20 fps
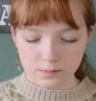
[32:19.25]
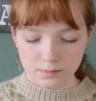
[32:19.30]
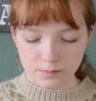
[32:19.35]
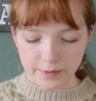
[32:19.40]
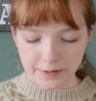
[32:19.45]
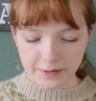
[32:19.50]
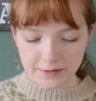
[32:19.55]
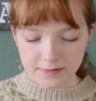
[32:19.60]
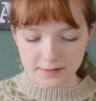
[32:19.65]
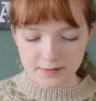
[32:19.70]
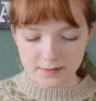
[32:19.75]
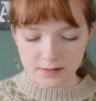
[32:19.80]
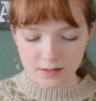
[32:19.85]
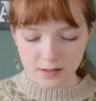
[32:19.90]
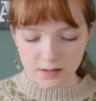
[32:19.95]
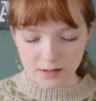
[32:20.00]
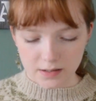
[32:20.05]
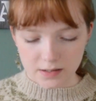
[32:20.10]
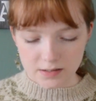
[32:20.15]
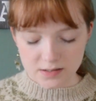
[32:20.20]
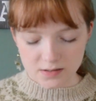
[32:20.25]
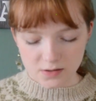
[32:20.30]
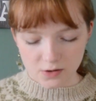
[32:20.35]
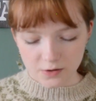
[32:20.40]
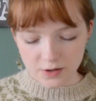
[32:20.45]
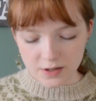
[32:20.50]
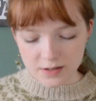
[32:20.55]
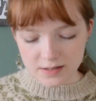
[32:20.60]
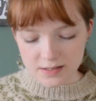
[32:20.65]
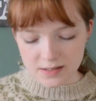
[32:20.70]
but I
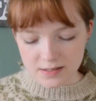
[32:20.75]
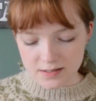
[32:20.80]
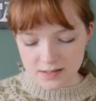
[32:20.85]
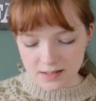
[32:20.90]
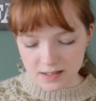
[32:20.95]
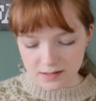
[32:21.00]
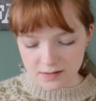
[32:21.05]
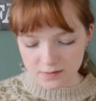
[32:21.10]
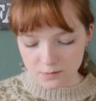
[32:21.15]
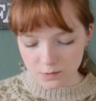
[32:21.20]
started this at